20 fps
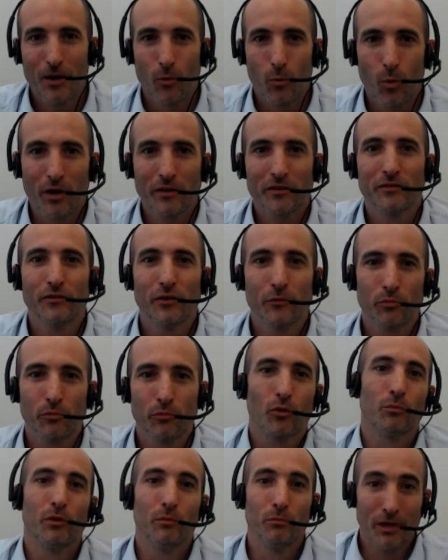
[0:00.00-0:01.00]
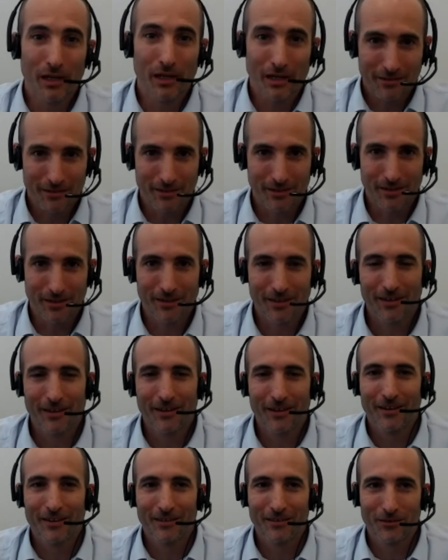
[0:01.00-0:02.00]
what's the probability
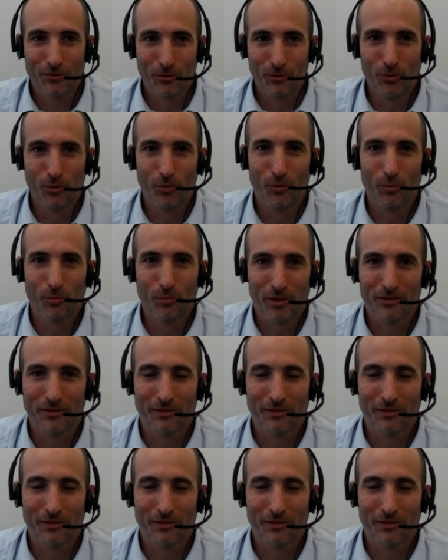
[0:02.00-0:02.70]
to